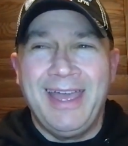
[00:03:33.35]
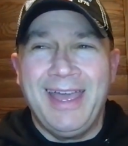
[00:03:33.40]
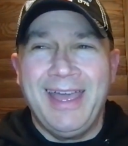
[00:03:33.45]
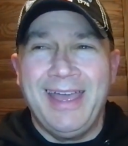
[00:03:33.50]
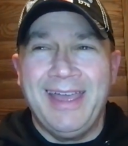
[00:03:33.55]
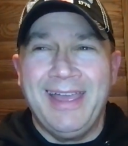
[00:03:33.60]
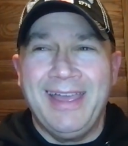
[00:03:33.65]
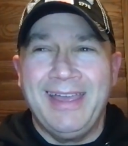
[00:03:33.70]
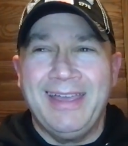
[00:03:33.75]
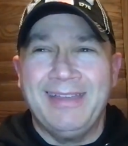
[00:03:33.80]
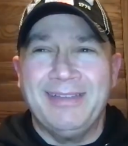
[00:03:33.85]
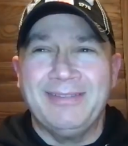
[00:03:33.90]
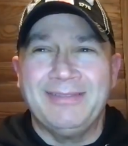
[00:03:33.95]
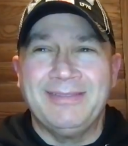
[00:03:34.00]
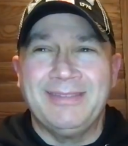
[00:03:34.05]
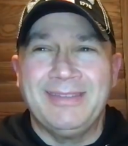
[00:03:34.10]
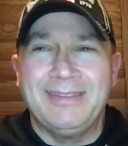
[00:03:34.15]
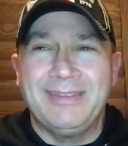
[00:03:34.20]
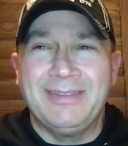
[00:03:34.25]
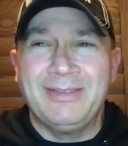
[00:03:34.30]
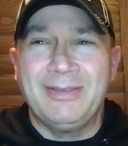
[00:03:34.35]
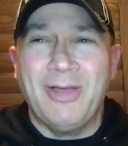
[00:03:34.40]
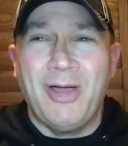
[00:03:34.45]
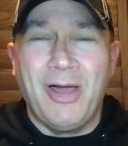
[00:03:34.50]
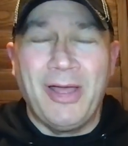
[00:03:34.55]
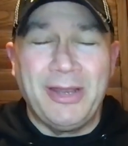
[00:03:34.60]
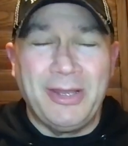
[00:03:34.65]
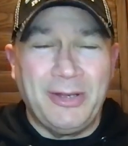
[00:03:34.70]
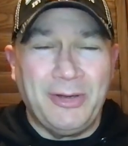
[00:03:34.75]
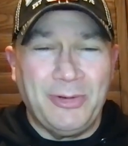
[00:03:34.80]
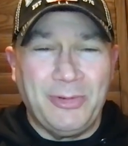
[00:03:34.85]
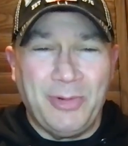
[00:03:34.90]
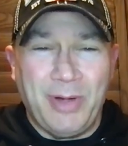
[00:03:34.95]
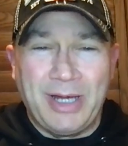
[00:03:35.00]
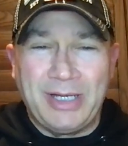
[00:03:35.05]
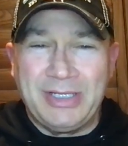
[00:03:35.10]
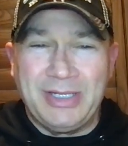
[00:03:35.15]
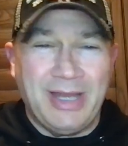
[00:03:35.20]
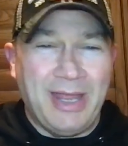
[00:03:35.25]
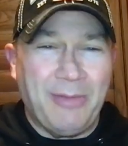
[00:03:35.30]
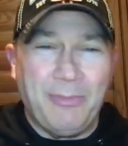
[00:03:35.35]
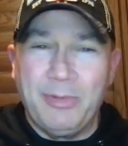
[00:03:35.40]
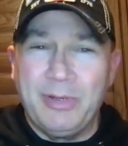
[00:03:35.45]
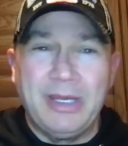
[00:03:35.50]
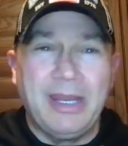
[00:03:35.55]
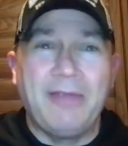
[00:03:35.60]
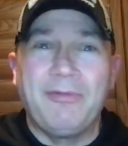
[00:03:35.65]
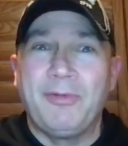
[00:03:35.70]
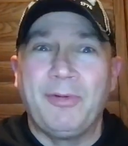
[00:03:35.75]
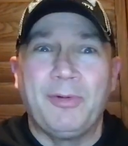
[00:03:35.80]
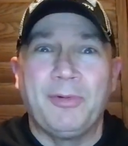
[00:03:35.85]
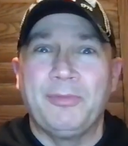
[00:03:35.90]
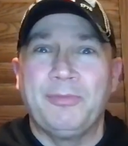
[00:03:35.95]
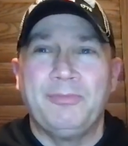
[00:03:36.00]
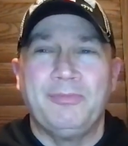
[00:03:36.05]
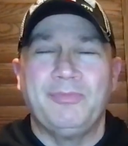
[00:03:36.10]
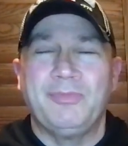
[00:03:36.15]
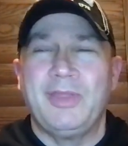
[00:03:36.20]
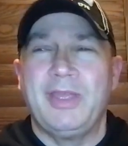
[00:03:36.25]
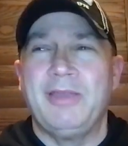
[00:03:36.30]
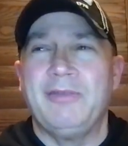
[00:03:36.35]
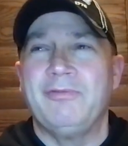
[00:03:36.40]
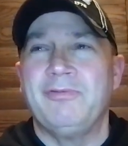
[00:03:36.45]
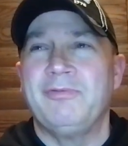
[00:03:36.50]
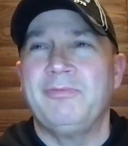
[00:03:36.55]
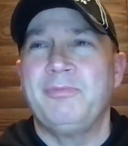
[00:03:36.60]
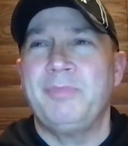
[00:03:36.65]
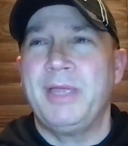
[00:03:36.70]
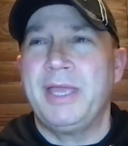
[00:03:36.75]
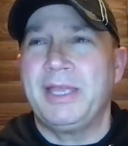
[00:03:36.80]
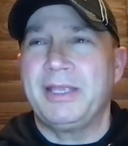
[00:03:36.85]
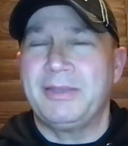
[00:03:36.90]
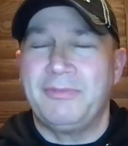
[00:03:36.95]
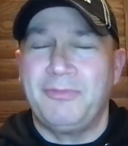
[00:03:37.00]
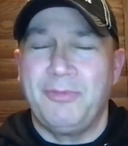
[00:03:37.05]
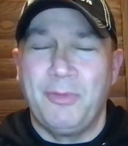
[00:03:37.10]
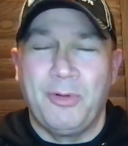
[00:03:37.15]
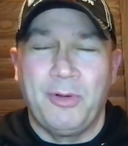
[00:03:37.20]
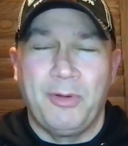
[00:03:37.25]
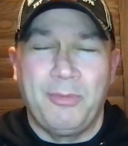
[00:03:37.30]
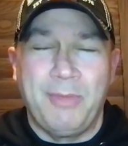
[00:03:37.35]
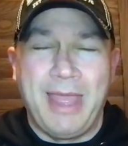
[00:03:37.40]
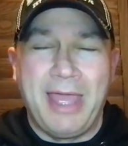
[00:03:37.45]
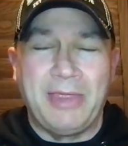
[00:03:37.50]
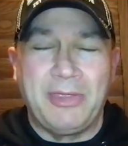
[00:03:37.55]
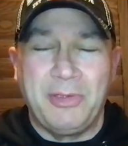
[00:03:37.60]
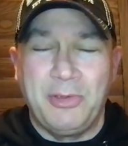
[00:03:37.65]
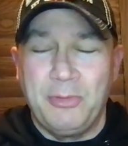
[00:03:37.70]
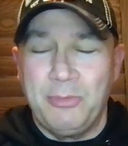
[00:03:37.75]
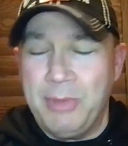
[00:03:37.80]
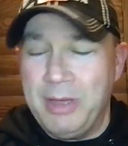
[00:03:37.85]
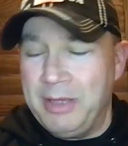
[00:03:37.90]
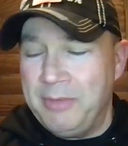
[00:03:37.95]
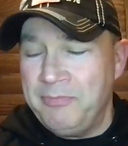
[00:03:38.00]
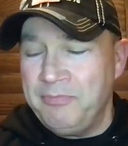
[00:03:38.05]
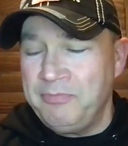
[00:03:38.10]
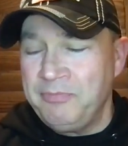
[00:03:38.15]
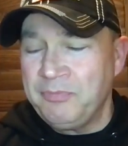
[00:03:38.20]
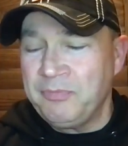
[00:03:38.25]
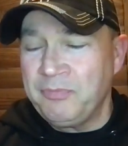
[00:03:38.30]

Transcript: uh, gone in a direction I would never have picked for Matthew, but